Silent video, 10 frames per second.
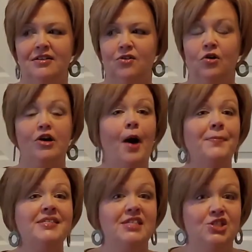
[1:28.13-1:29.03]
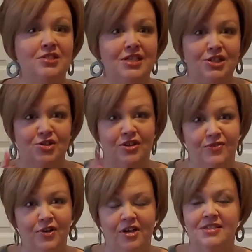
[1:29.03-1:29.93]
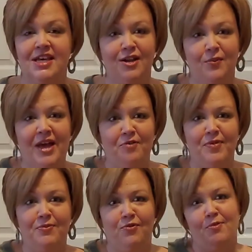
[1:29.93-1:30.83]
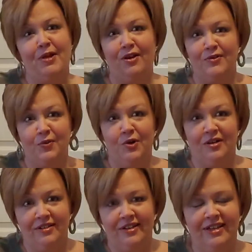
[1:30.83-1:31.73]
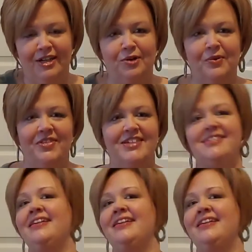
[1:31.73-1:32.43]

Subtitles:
or composition teacher, because I know we have people from all over the world in here with us.